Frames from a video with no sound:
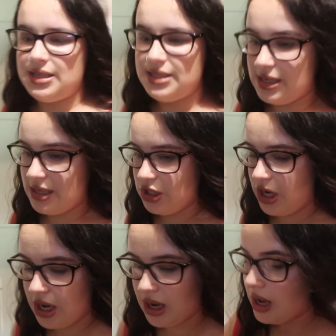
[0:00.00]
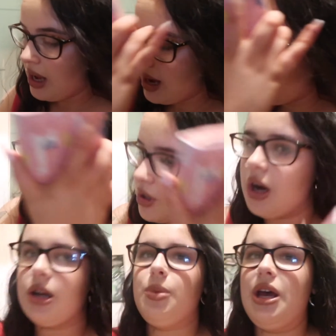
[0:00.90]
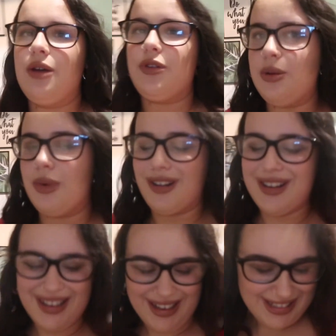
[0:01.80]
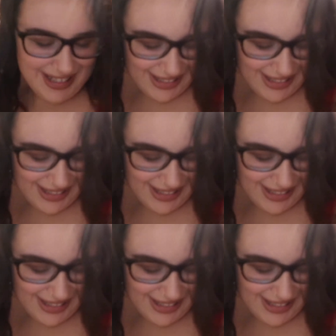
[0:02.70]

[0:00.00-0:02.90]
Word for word: signature Ariana perfume on. I say